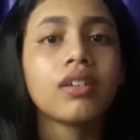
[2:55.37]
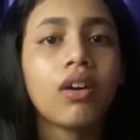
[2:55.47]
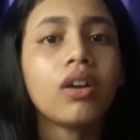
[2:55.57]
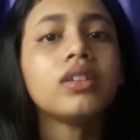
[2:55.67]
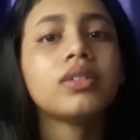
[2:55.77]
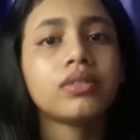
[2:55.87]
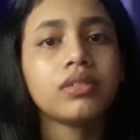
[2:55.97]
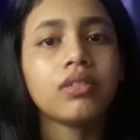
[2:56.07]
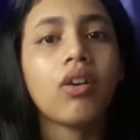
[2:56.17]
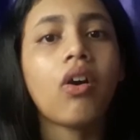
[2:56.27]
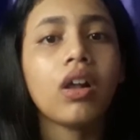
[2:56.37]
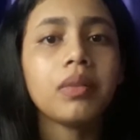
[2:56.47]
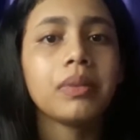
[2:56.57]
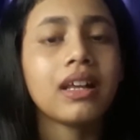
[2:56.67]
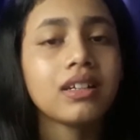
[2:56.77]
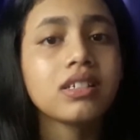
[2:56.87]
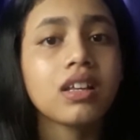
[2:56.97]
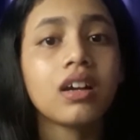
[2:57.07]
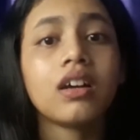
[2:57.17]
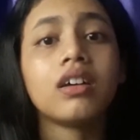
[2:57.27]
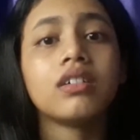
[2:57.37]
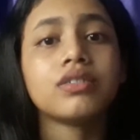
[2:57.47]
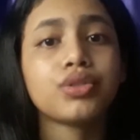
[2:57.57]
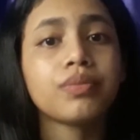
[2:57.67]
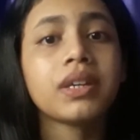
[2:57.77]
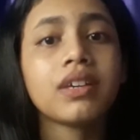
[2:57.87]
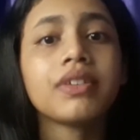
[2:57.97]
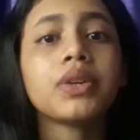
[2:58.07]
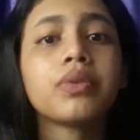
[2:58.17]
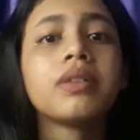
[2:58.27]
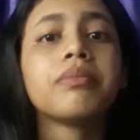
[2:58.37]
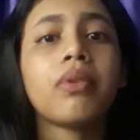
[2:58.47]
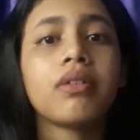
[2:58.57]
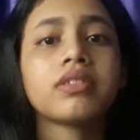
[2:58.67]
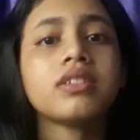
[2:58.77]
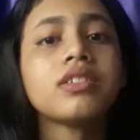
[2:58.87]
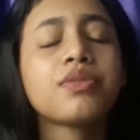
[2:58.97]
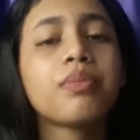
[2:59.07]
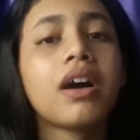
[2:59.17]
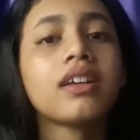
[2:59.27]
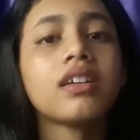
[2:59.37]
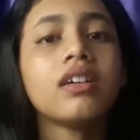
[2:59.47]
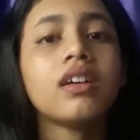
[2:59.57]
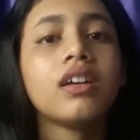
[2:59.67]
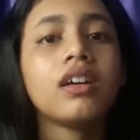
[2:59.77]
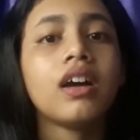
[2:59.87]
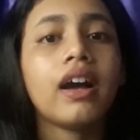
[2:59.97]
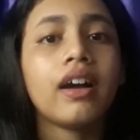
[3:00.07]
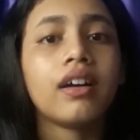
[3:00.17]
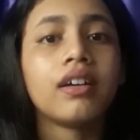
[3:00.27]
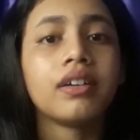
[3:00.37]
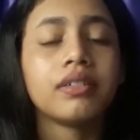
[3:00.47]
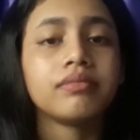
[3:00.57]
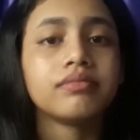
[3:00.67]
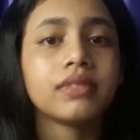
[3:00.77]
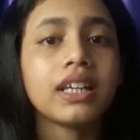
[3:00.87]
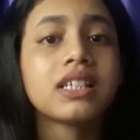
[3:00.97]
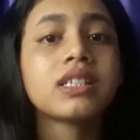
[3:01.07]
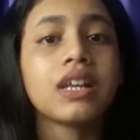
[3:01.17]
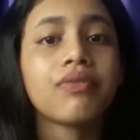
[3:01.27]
Although all plants uh, should be given equal importance, but uh, it's